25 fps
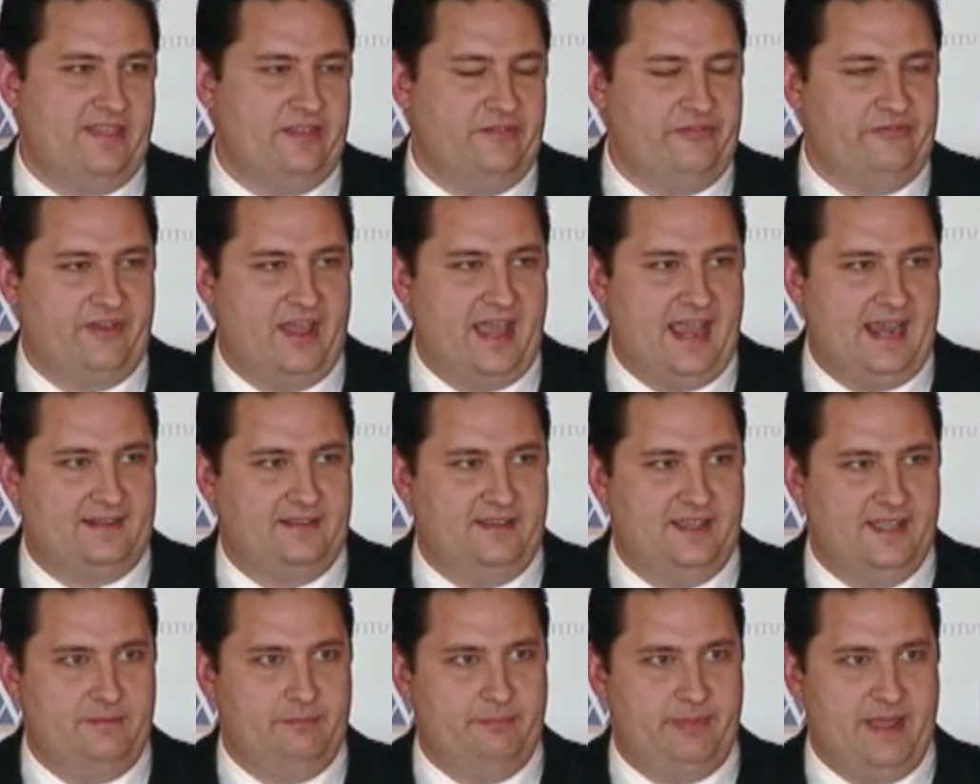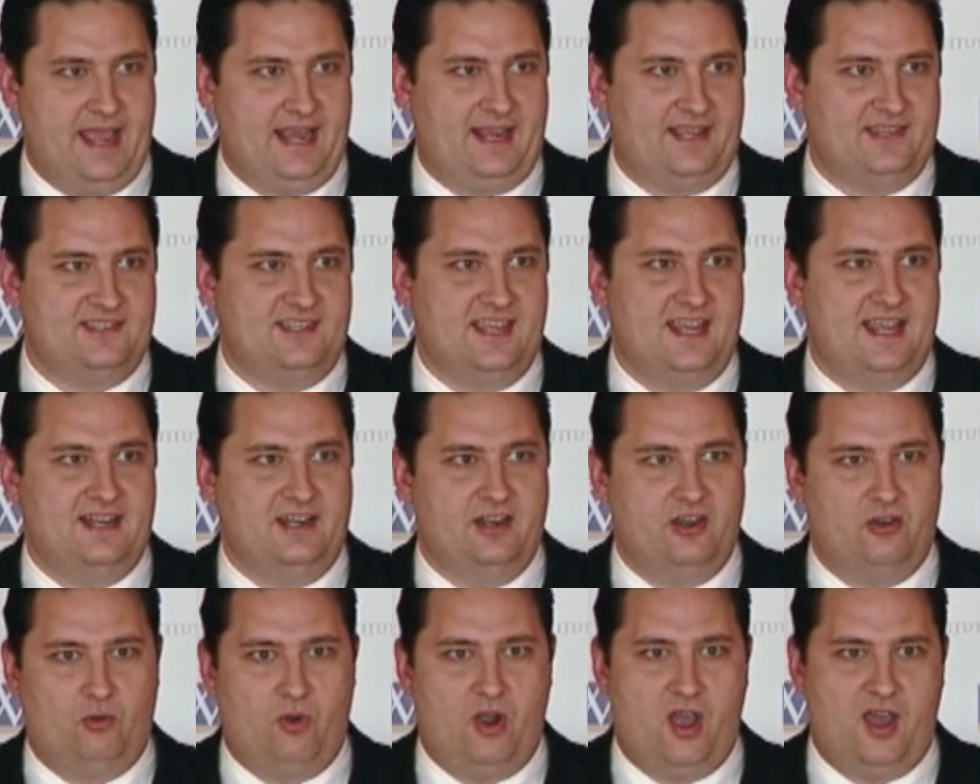the fact that Pakistan
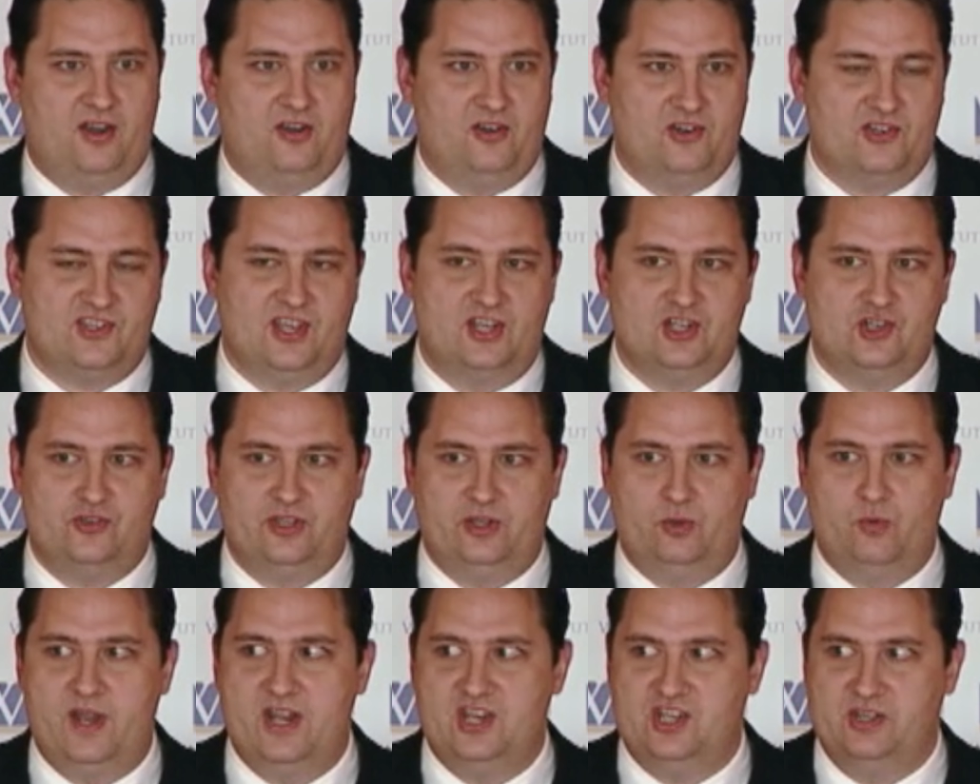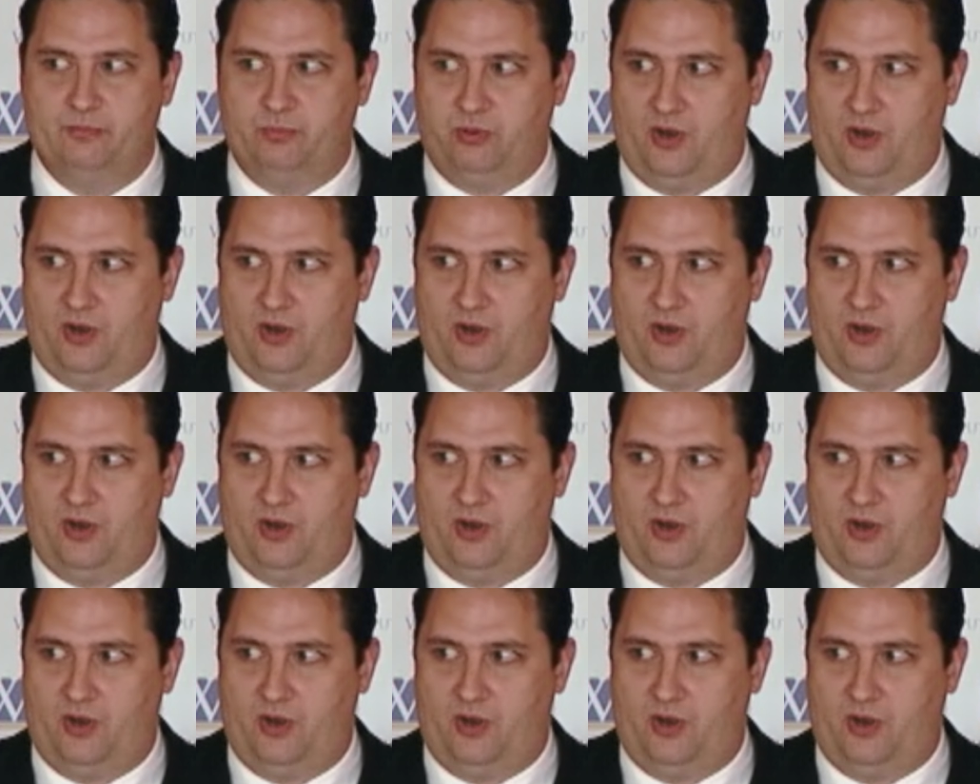and Iran are essentially waging